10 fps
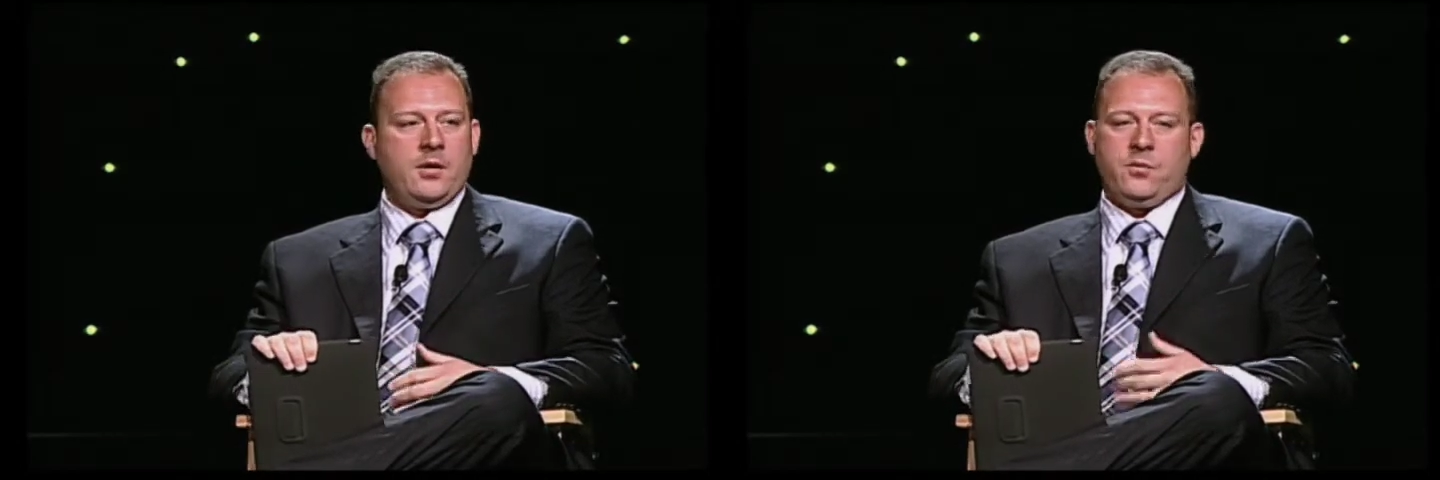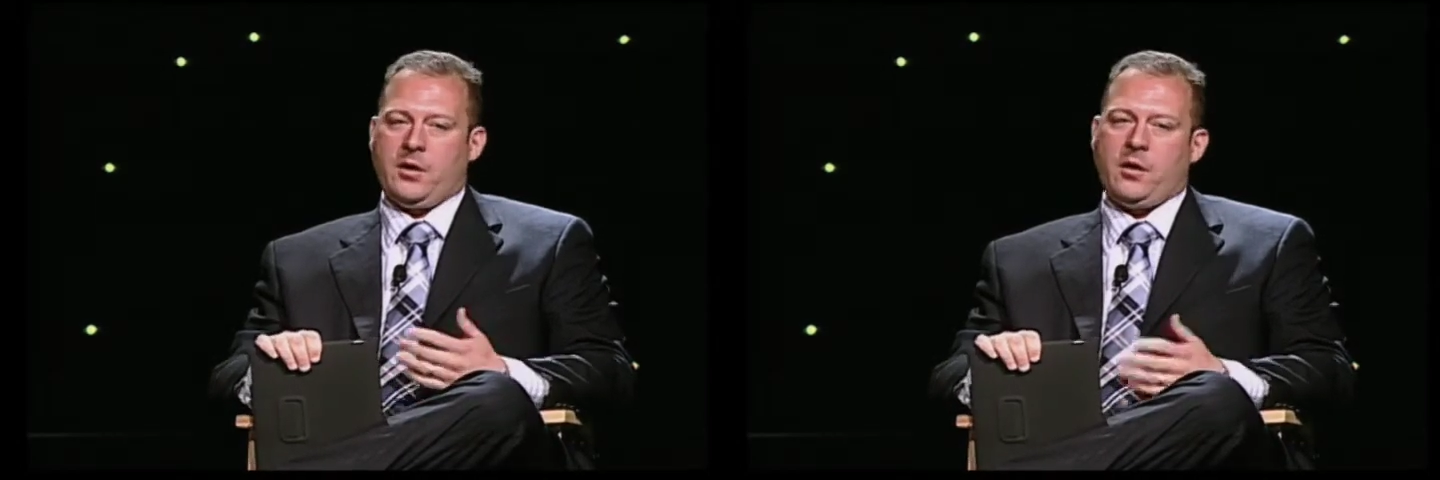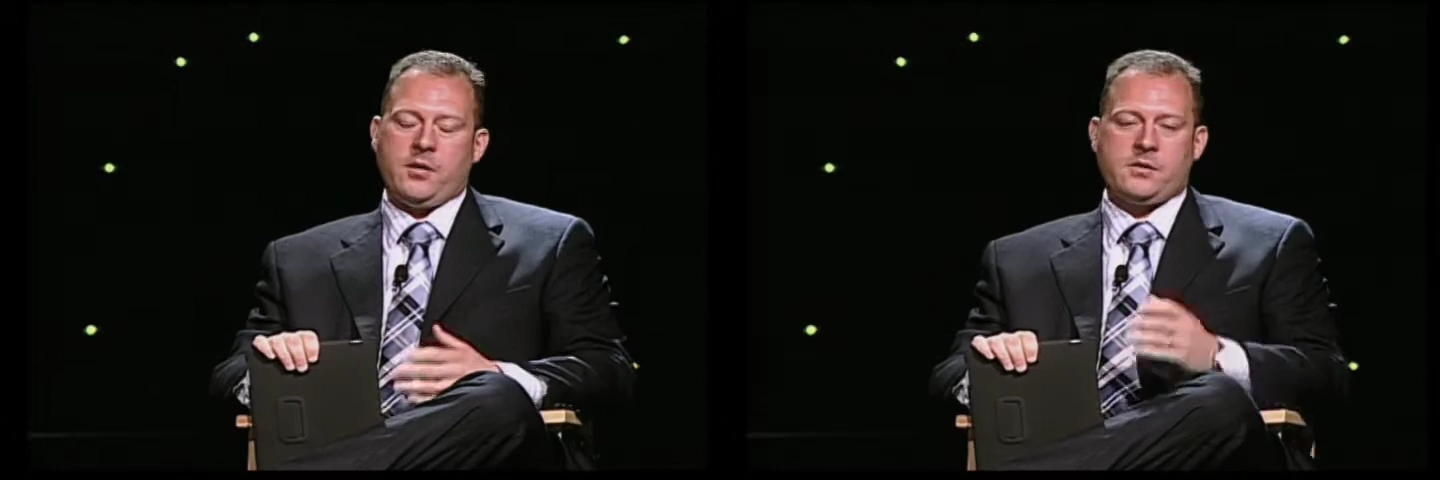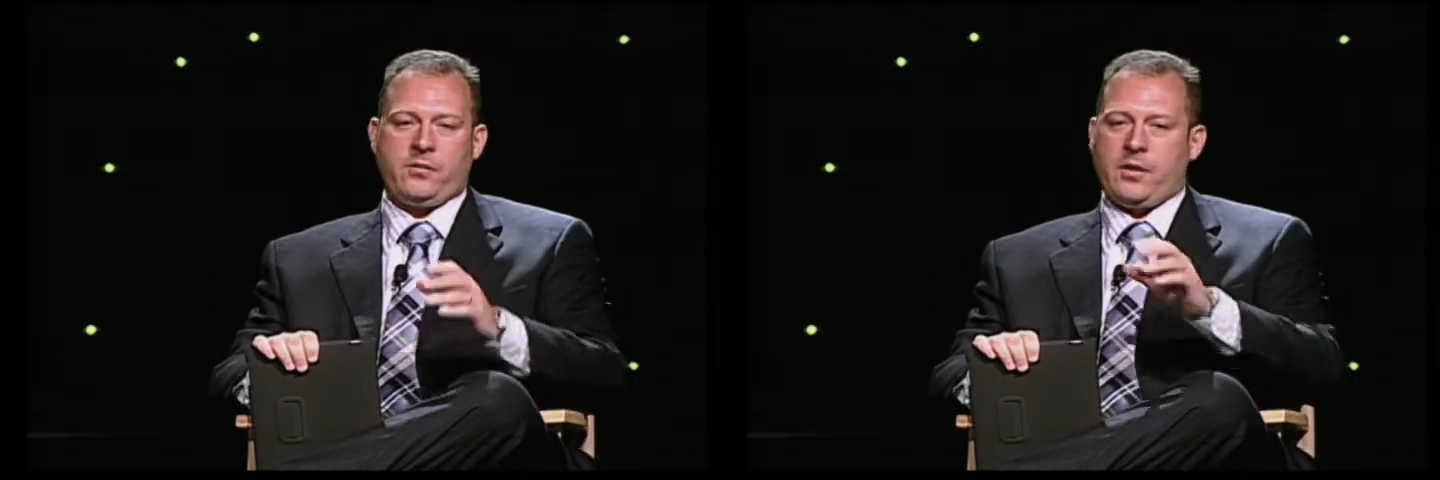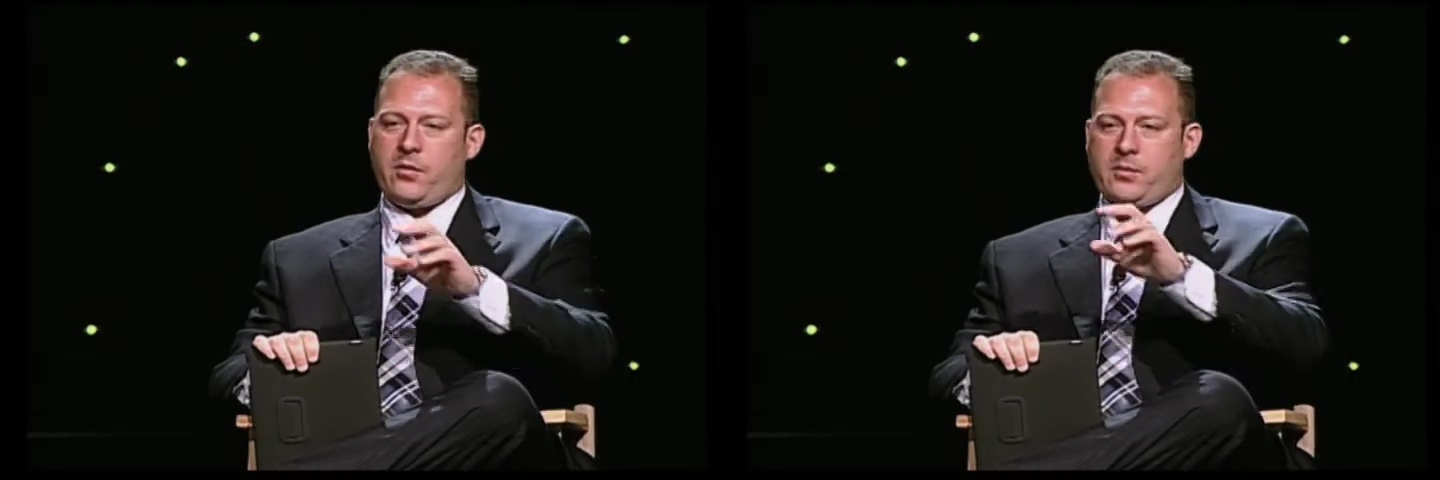regardless of
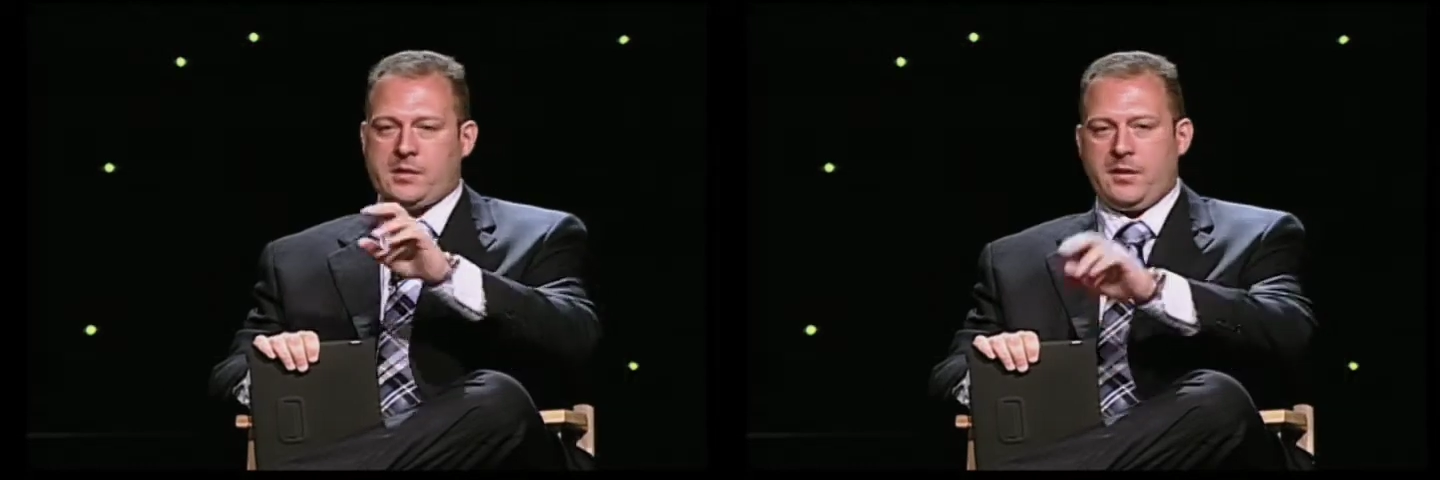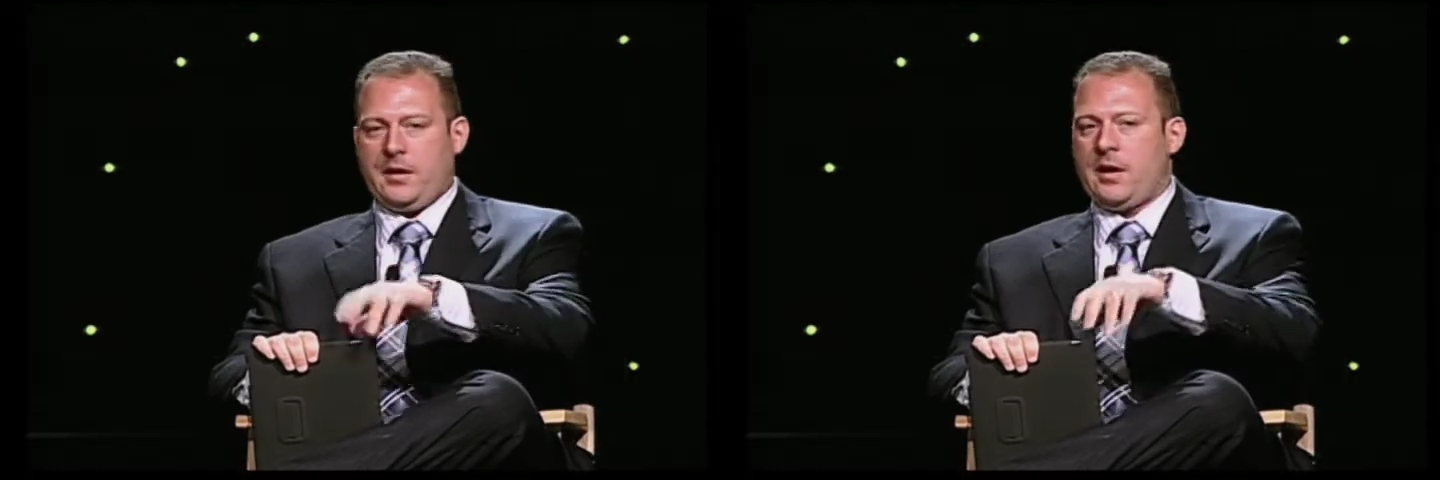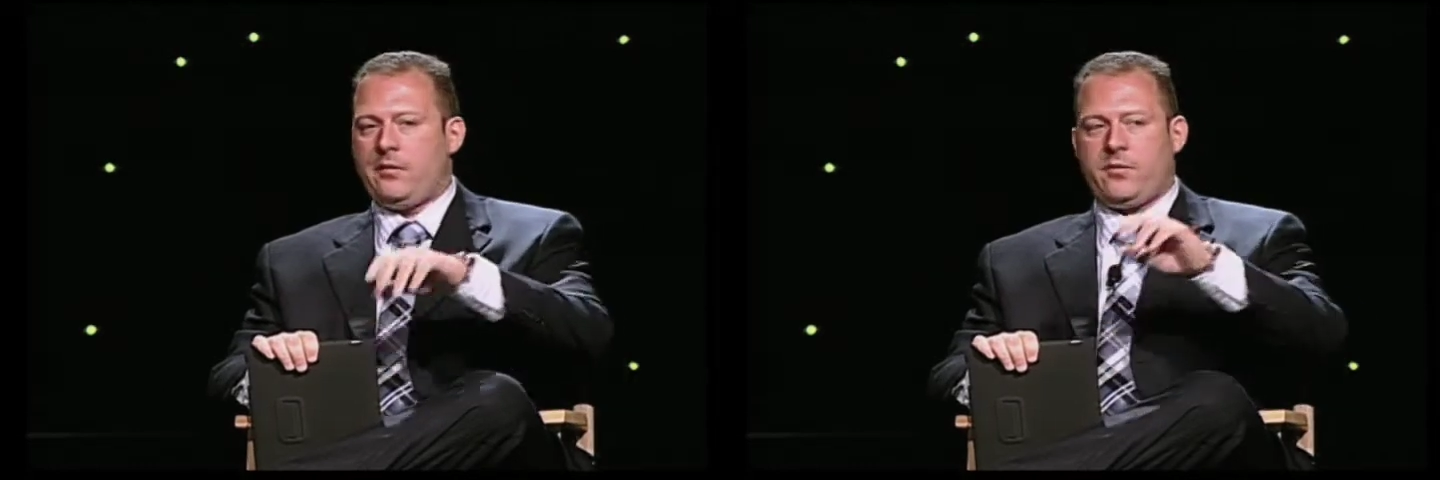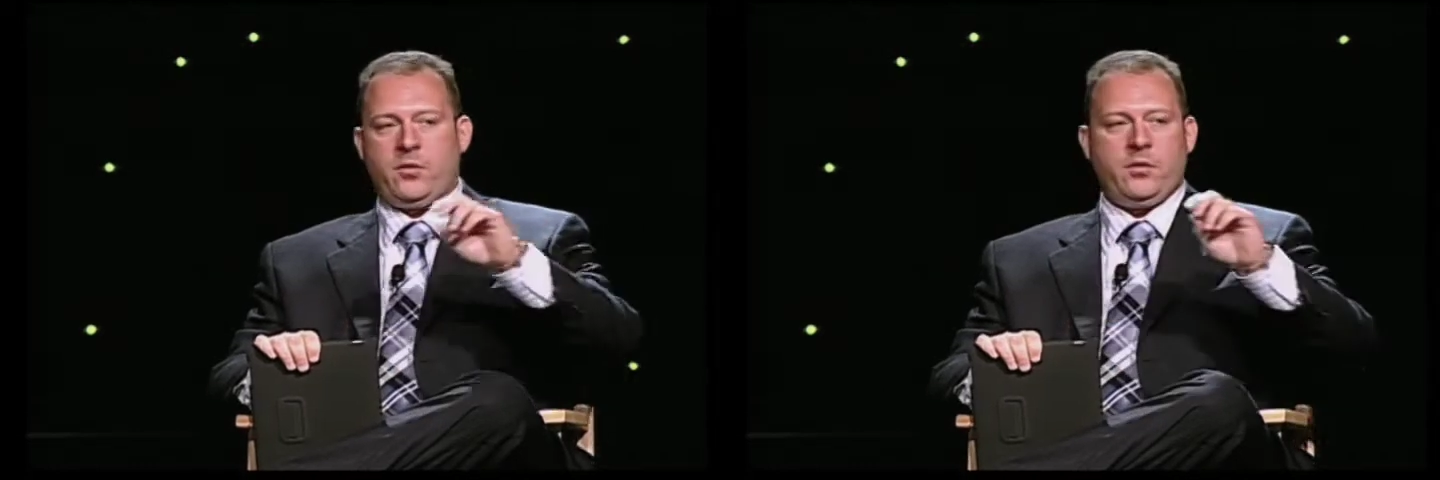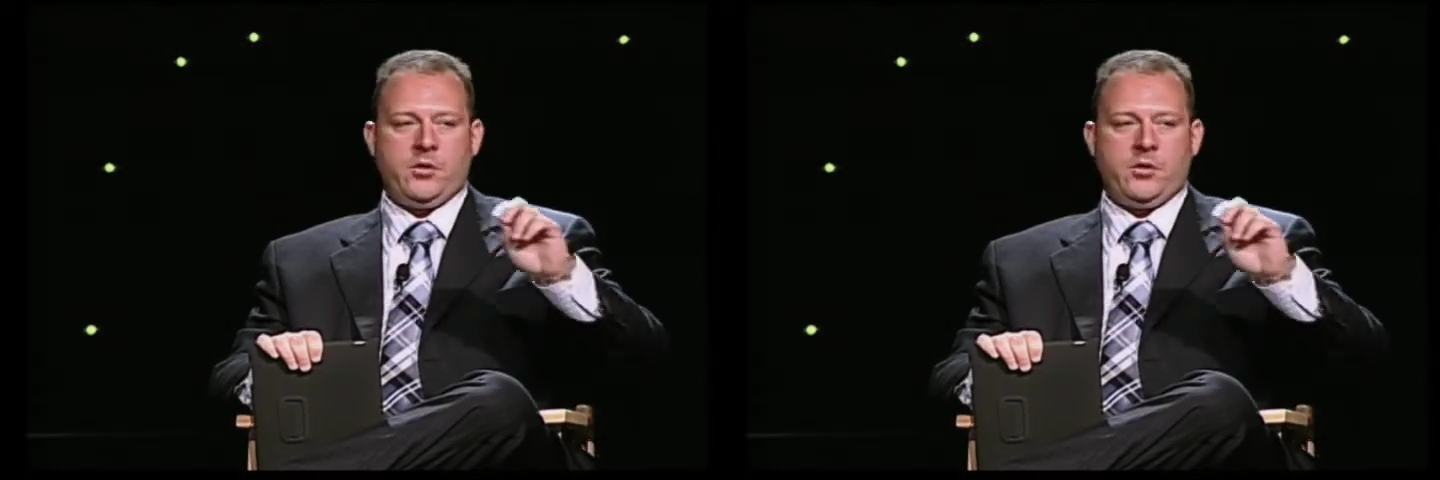whether it was on the iPhone,